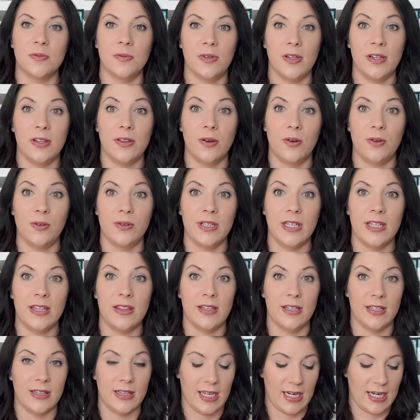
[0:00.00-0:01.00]
really the only
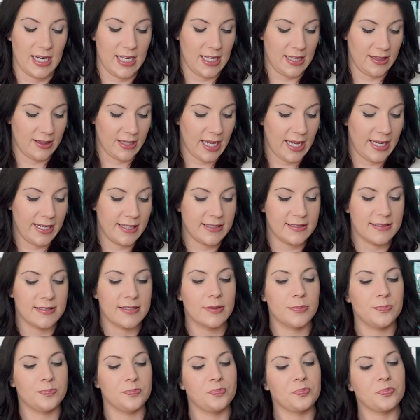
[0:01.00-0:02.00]
thing that he likes.